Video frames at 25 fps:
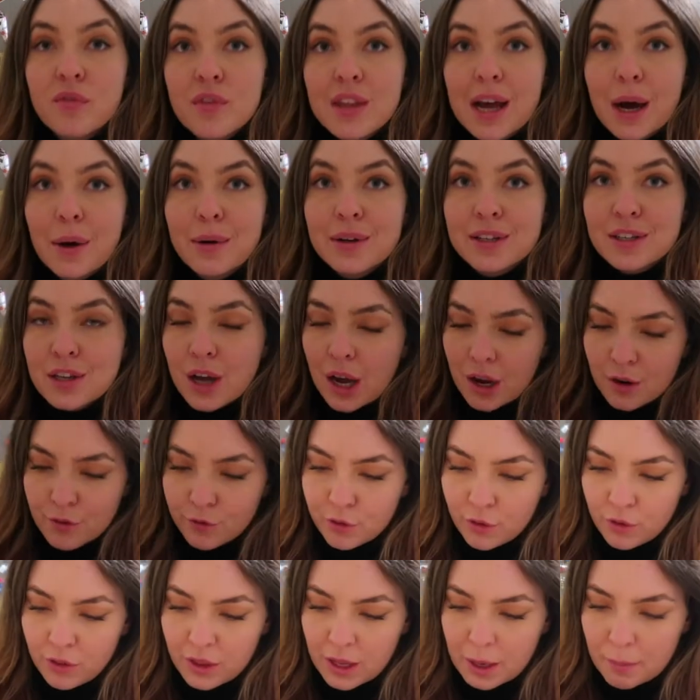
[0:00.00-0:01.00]
Now it's
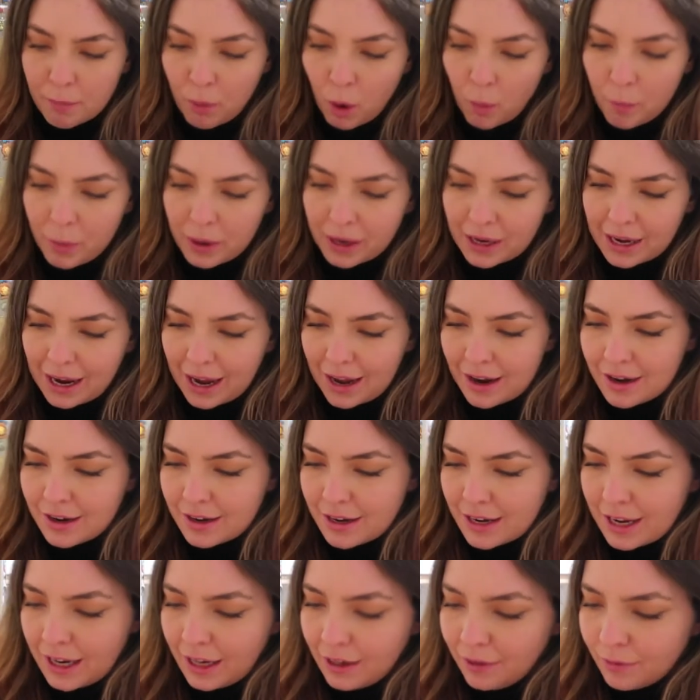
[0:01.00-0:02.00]
time for the popping
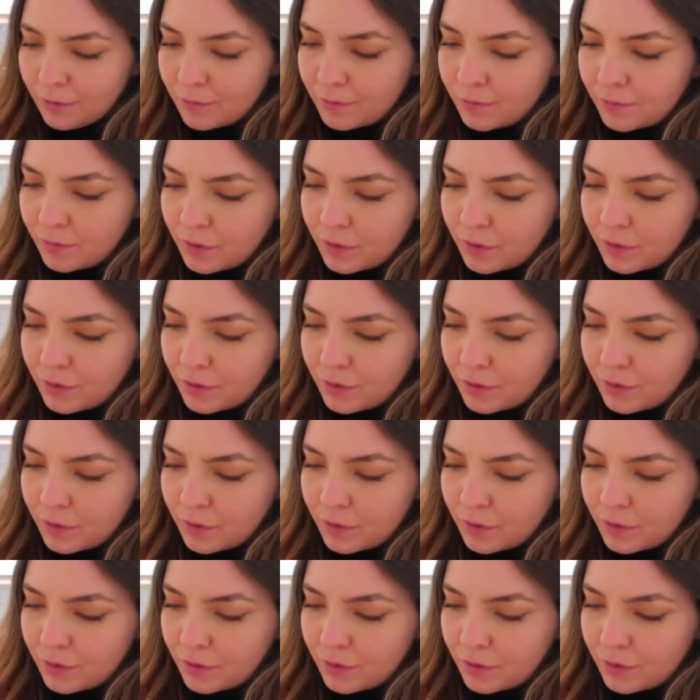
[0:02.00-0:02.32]
candy.